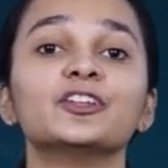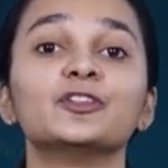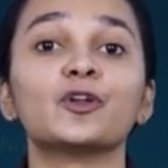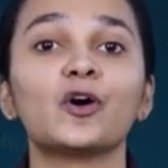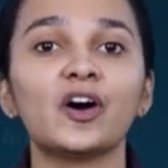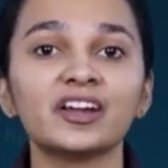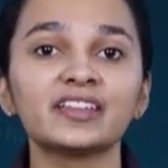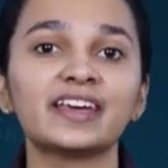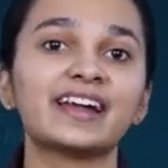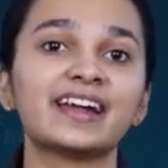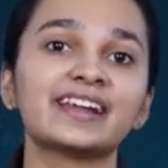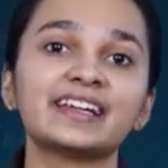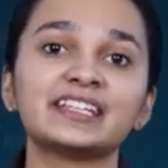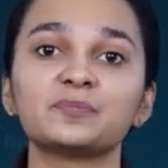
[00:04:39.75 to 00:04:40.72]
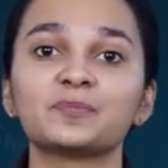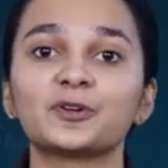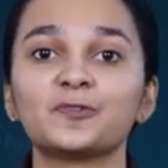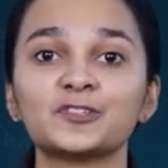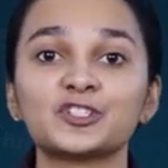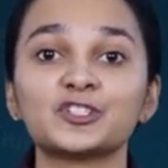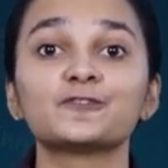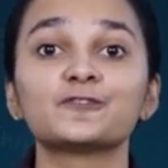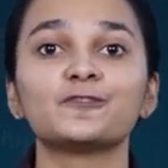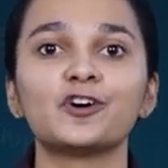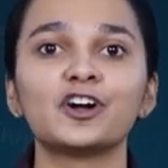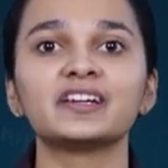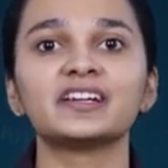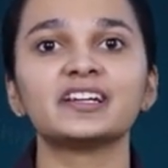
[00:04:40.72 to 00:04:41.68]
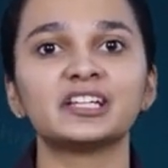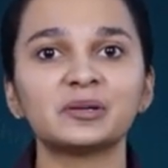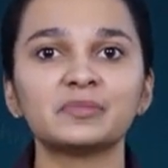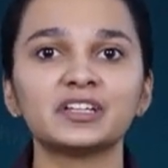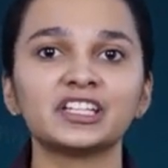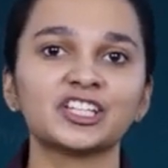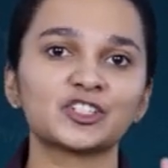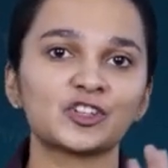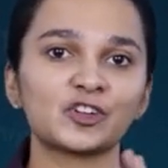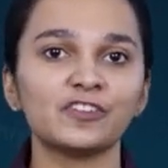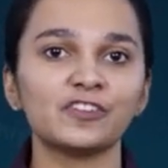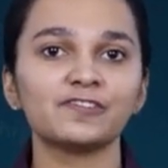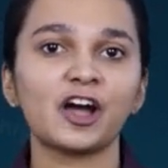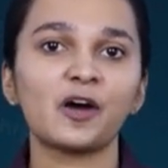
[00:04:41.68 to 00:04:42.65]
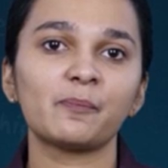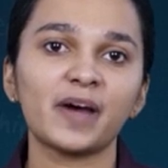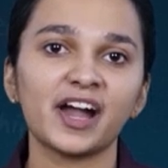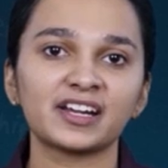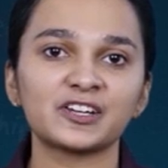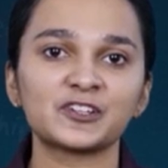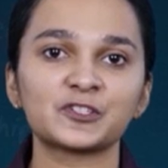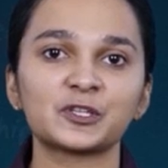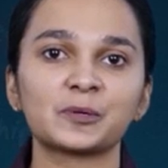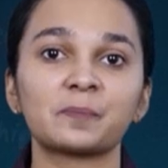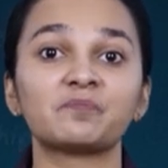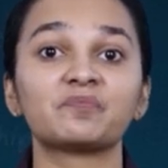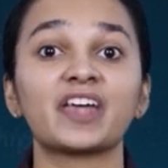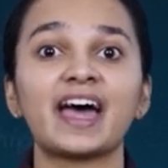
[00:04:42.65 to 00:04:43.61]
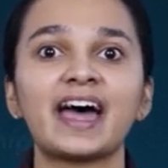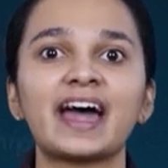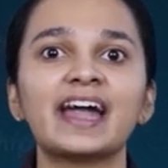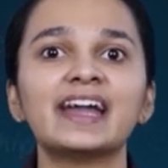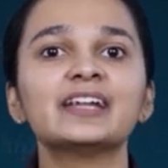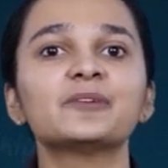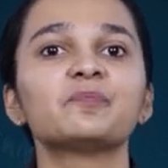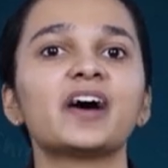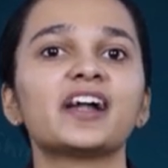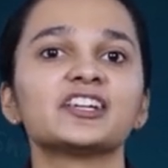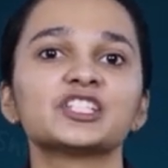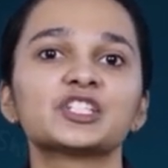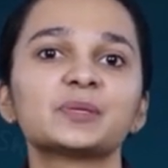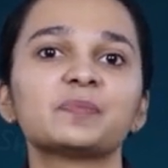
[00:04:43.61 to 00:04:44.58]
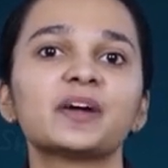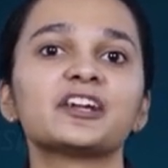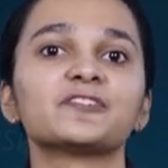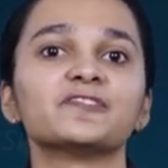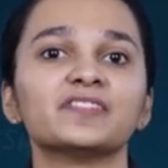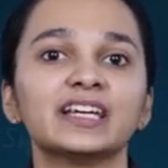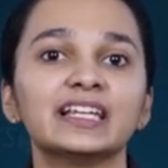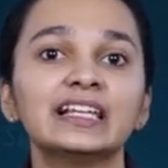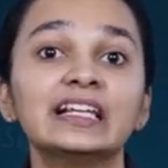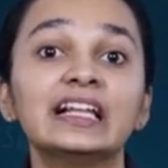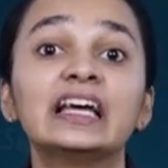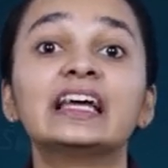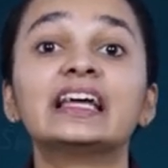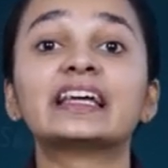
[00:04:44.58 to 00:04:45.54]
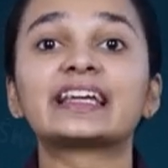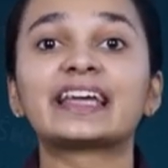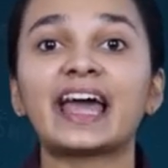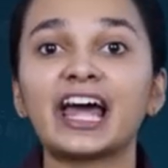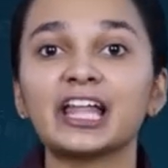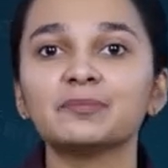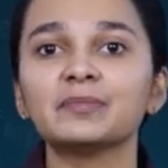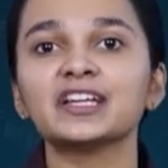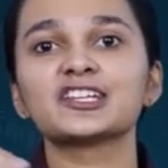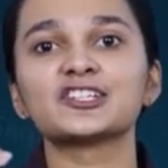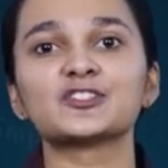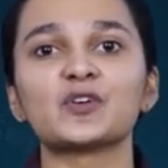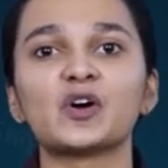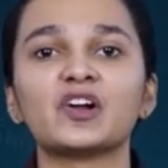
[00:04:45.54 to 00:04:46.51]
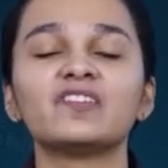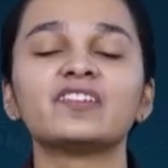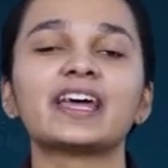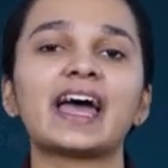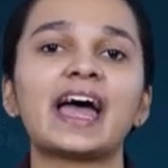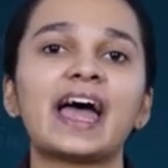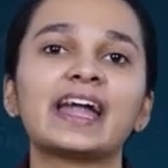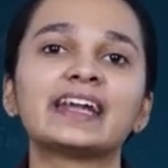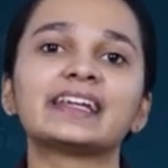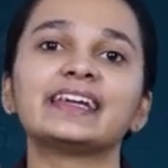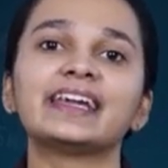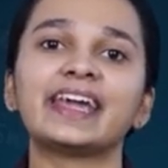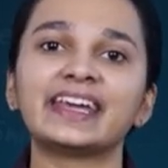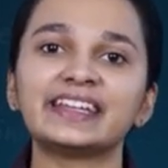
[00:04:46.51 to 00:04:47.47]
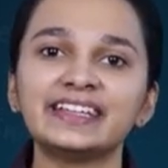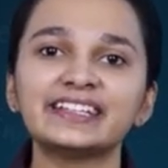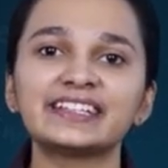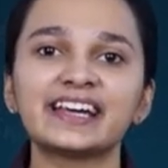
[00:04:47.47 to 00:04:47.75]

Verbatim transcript: nor there are any provisions for determination of partnership and partnership at will can be dissolved at any